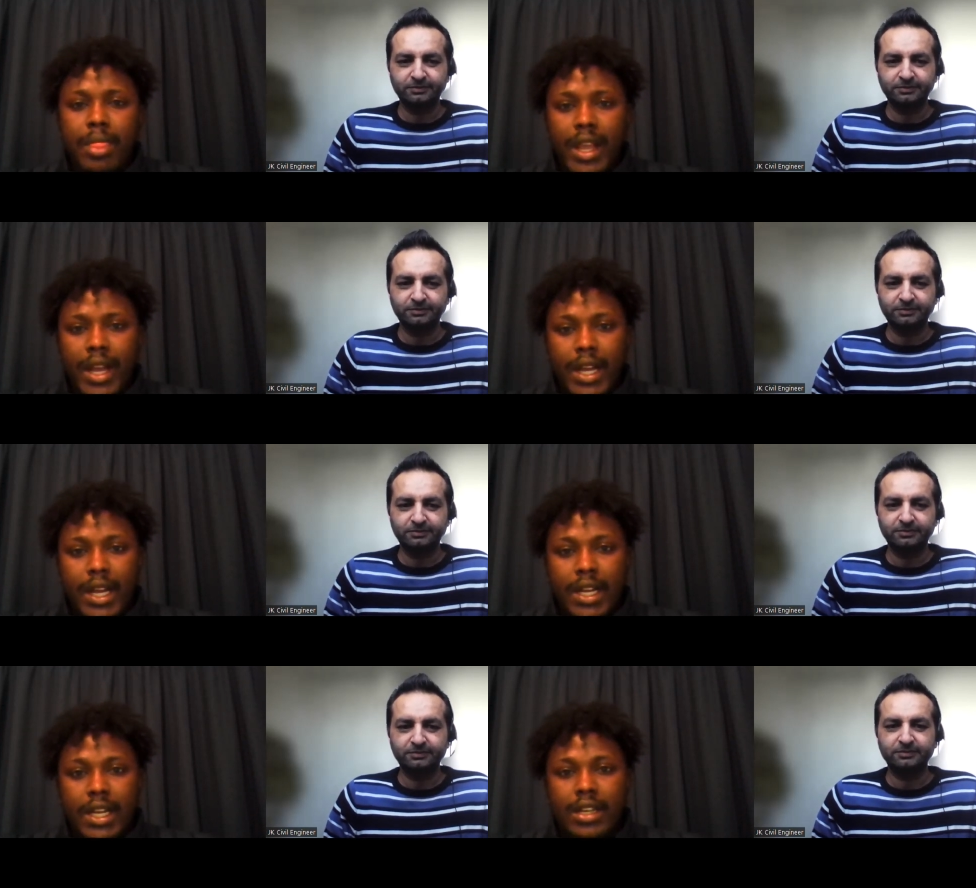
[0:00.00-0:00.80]

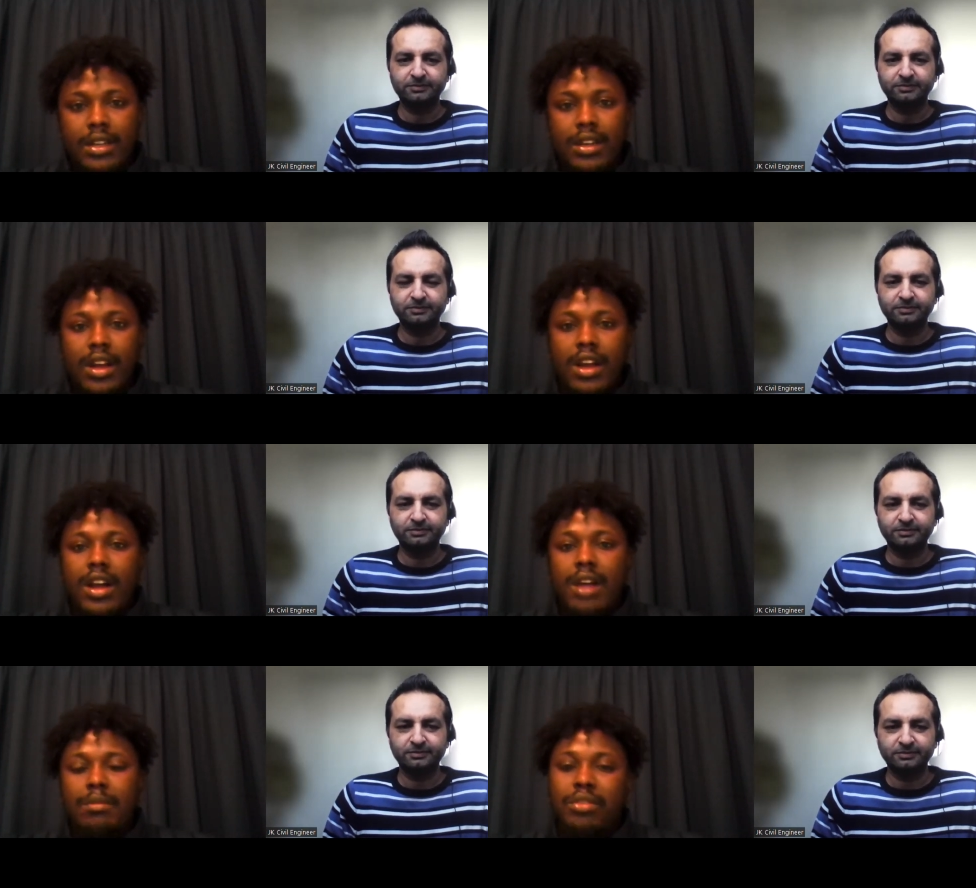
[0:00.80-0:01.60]
Speaker 1: uh,
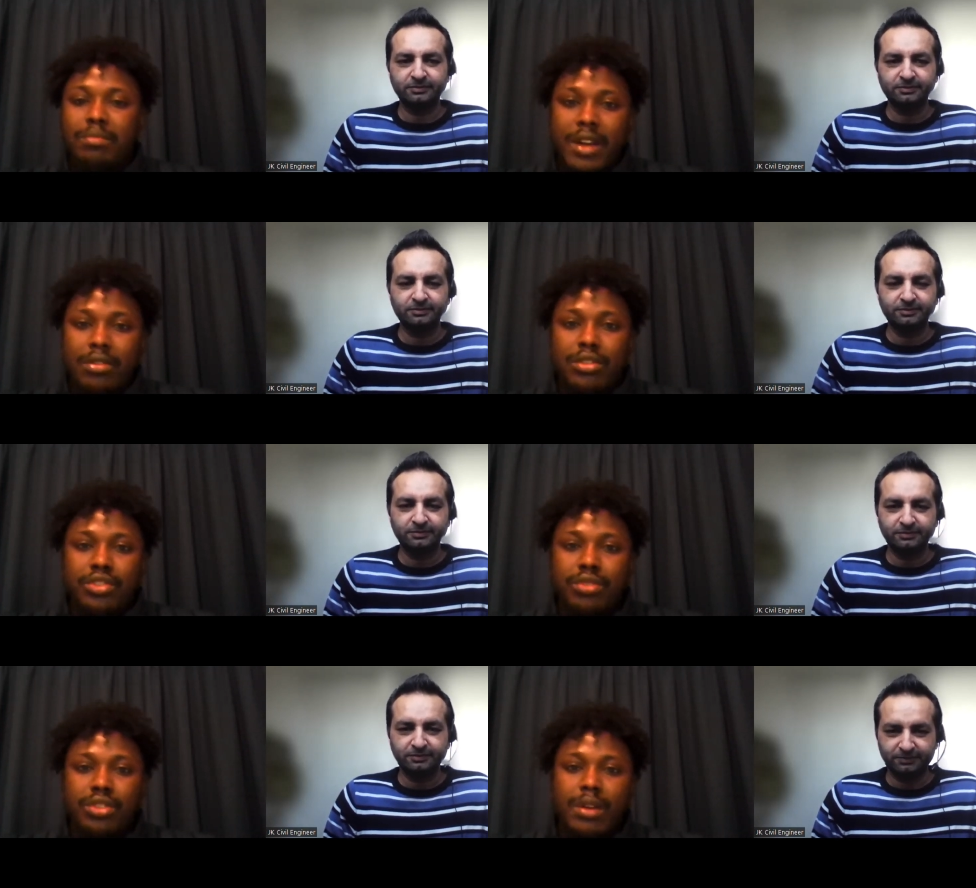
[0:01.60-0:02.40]
about my course,
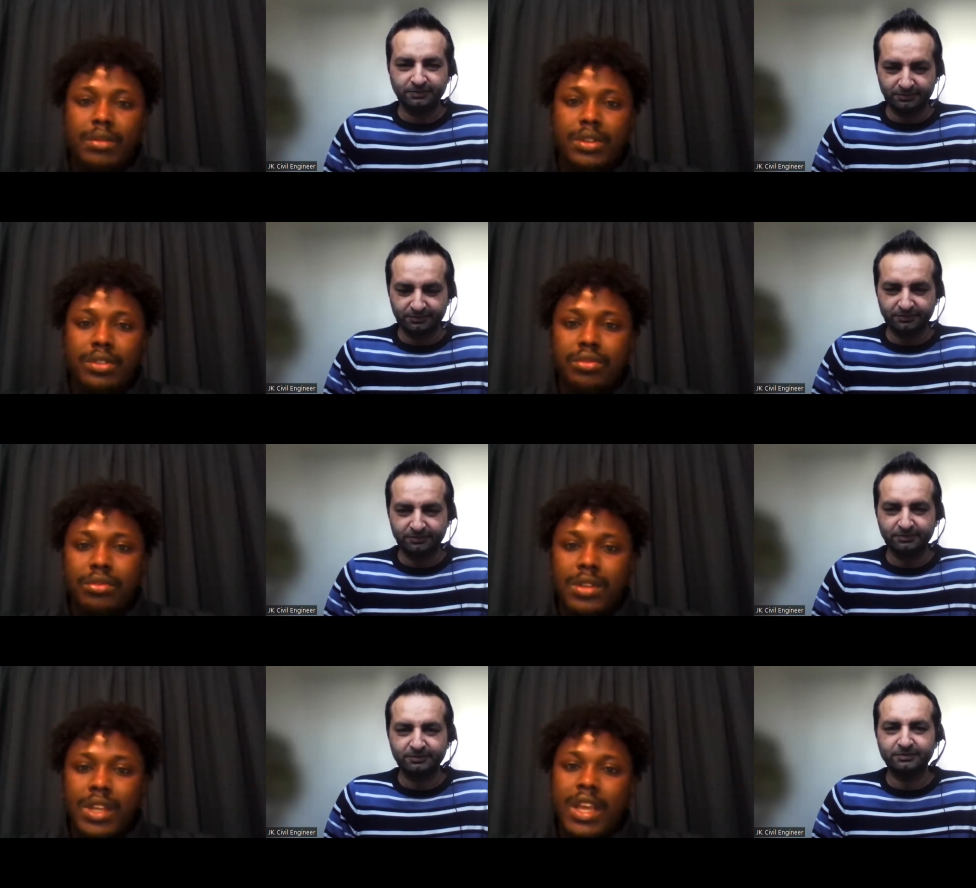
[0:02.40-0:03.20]
what I want to
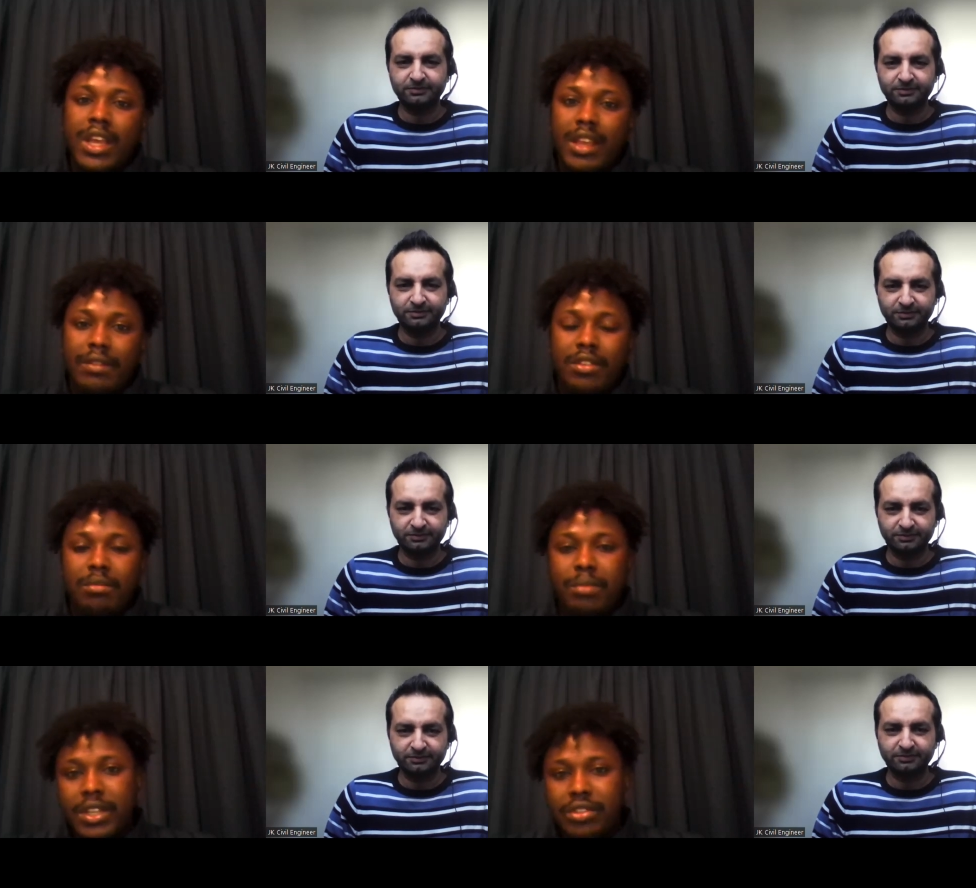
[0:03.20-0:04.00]
do if
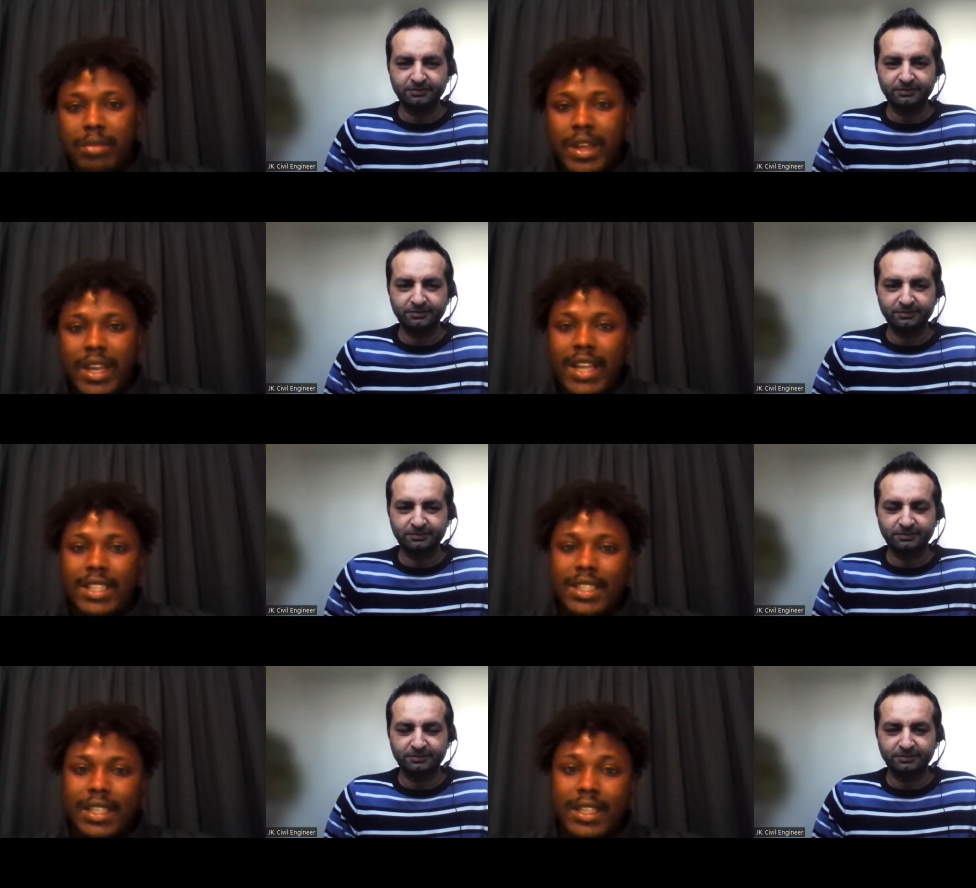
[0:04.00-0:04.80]
compared to my
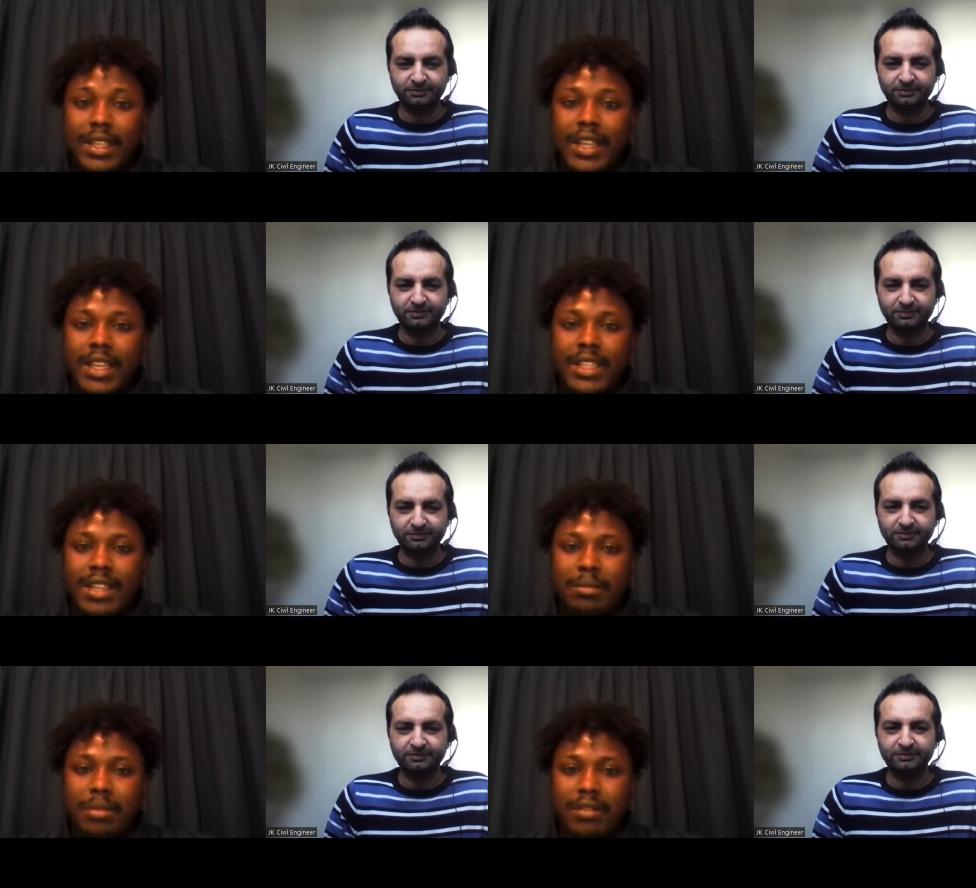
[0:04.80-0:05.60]
country. In here, they
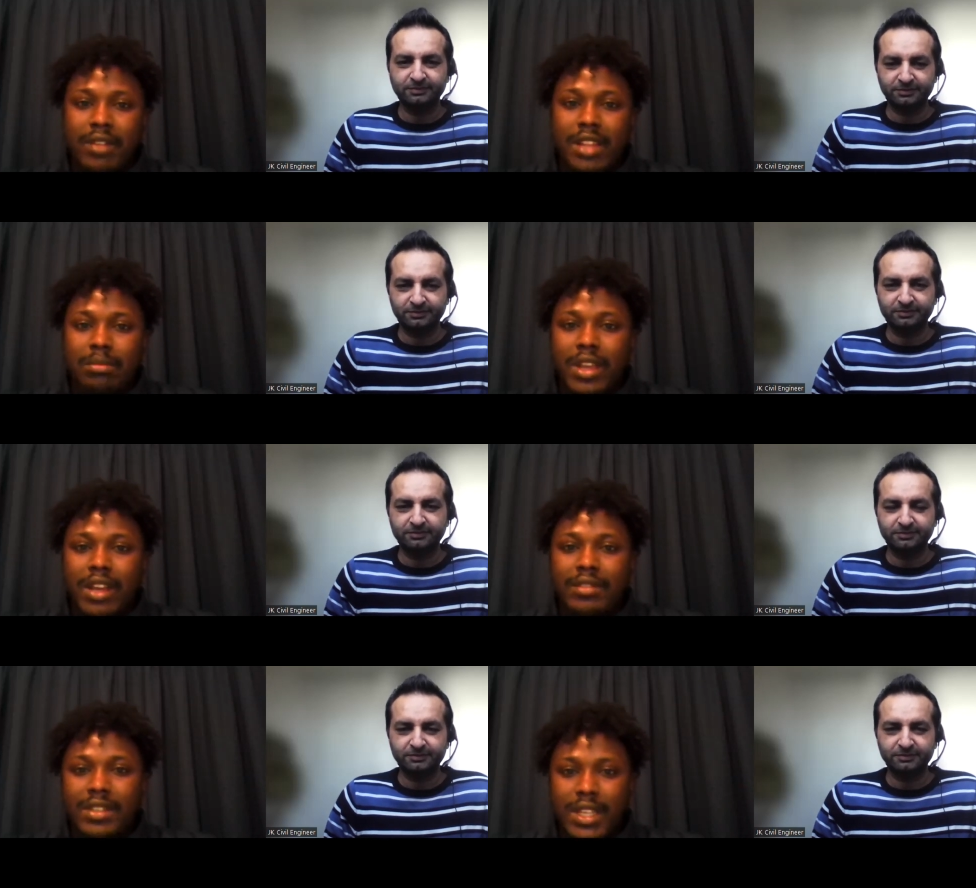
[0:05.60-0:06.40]
provide me
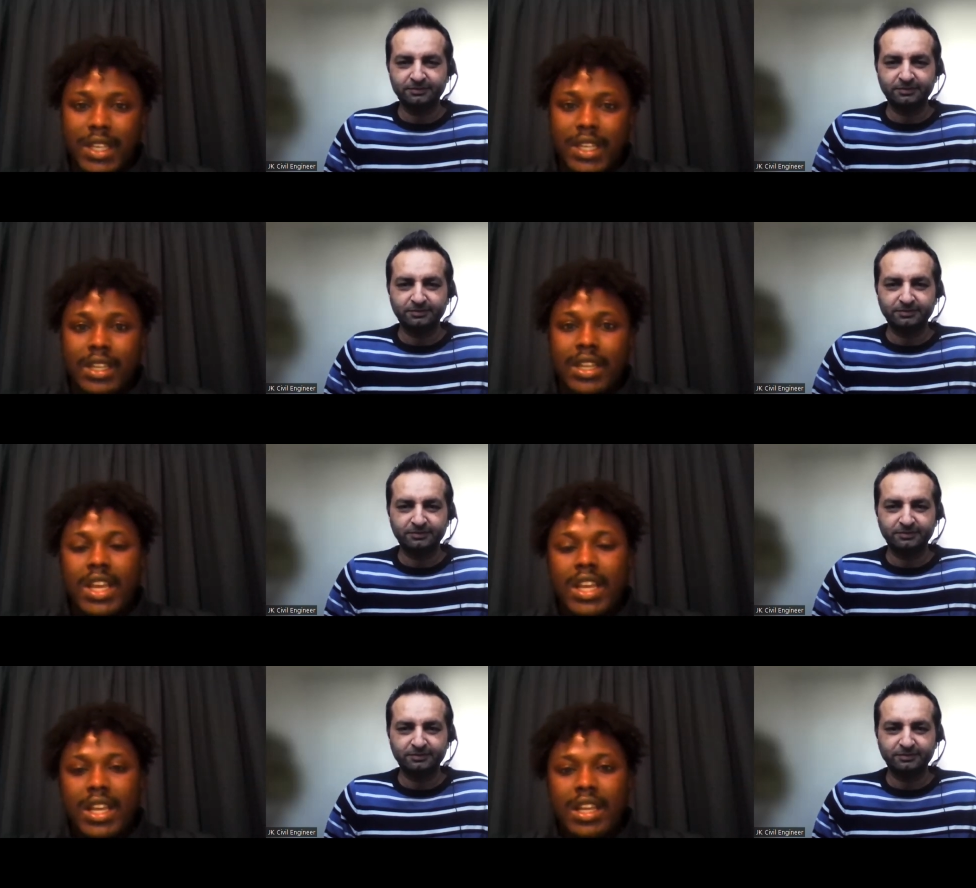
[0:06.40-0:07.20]
every single
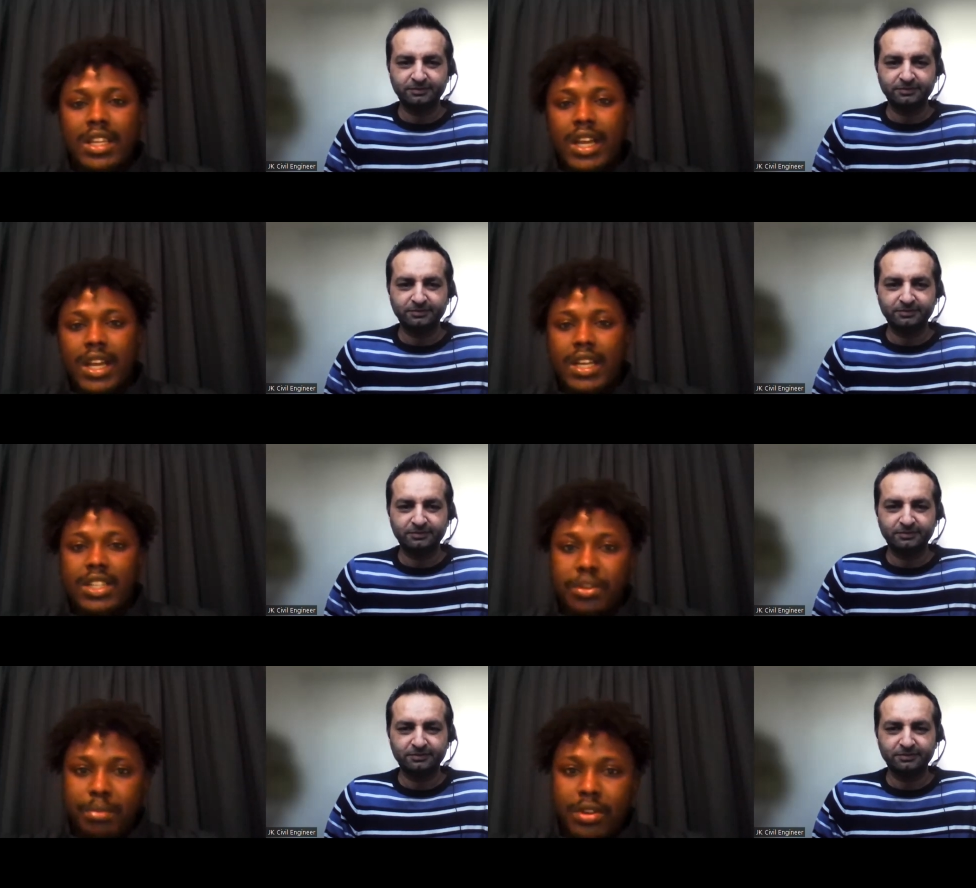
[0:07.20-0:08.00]
uh,
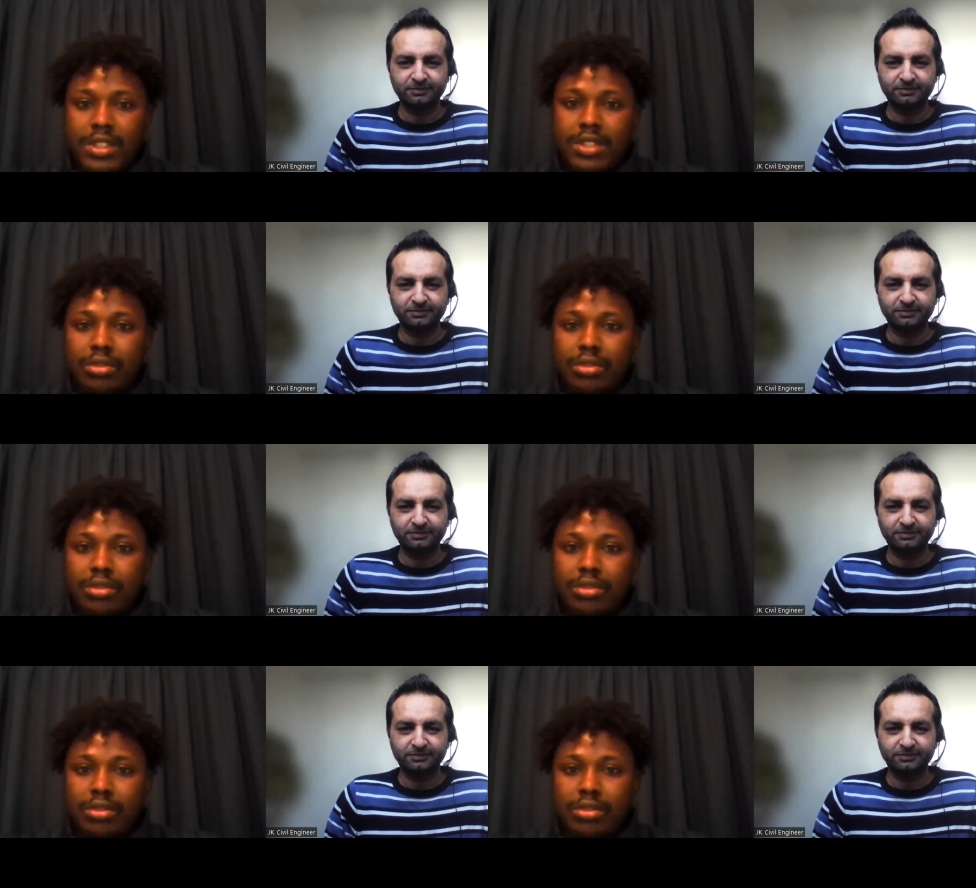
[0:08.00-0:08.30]
support